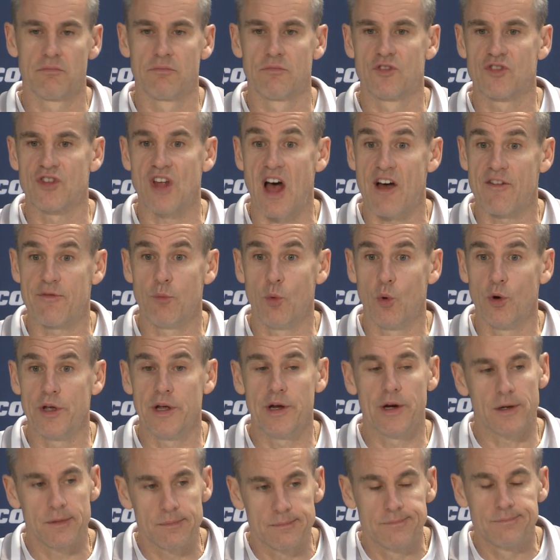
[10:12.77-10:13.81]
sophomore
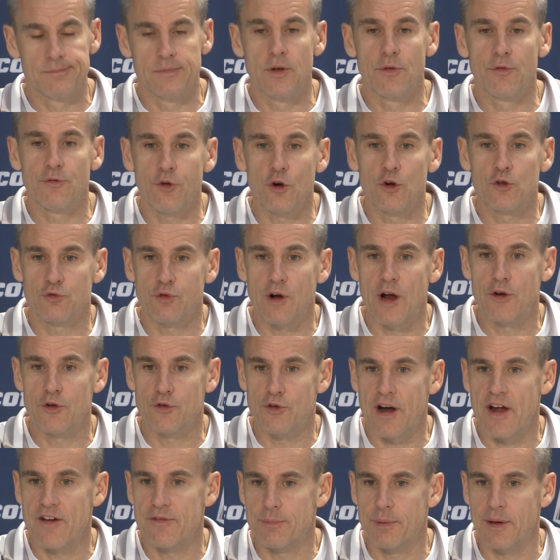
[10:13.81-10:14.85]
year, first round
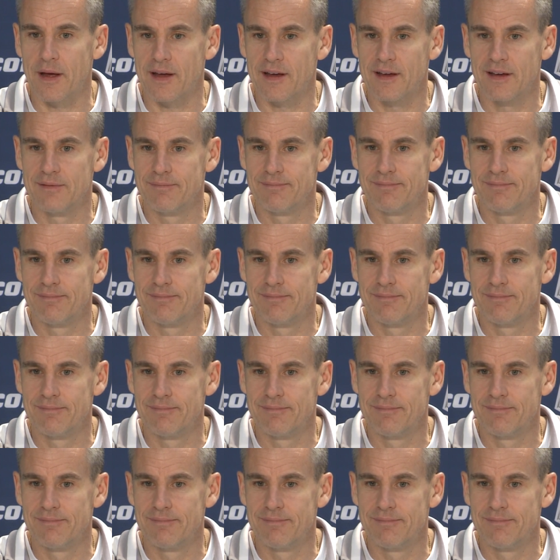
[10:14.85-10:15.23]
draft pick.